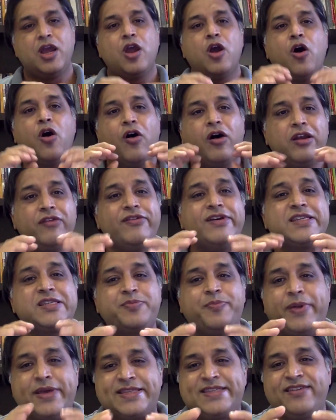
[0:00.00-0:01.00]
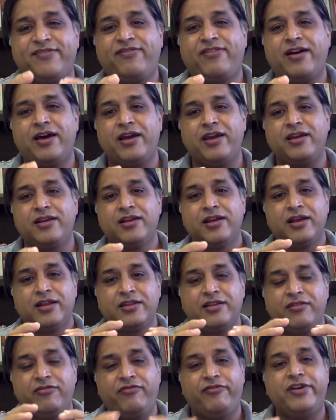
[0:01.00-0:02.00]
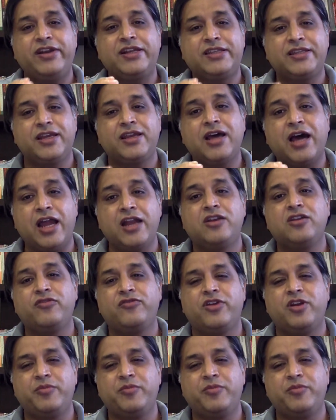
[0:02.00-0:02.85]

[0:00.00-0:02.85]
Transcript: Always specify the width and height of your